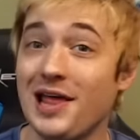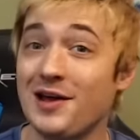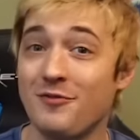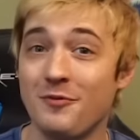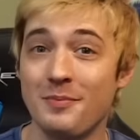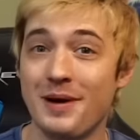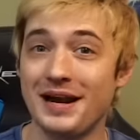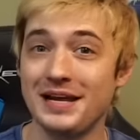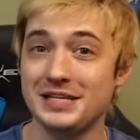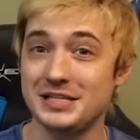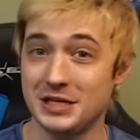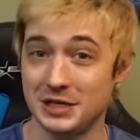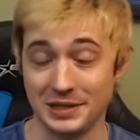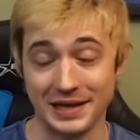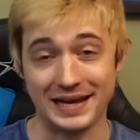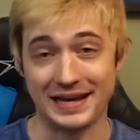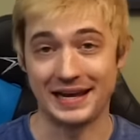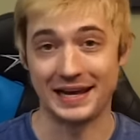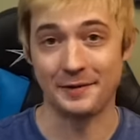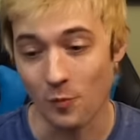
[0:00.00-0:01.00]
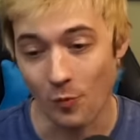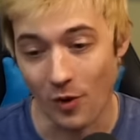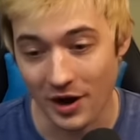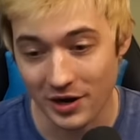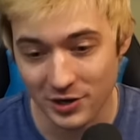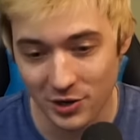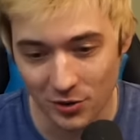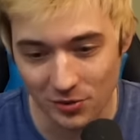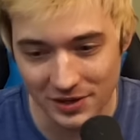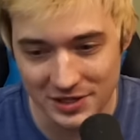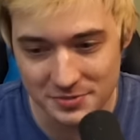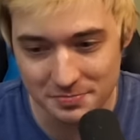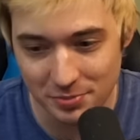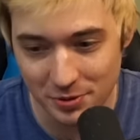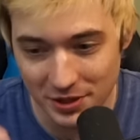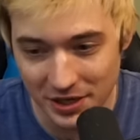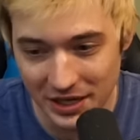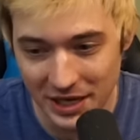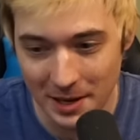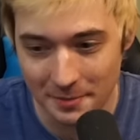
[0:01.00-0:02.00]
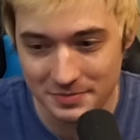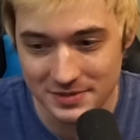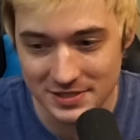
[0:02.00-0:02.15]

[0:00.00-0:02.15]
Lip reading: everybody's cleaning, one girl is putting up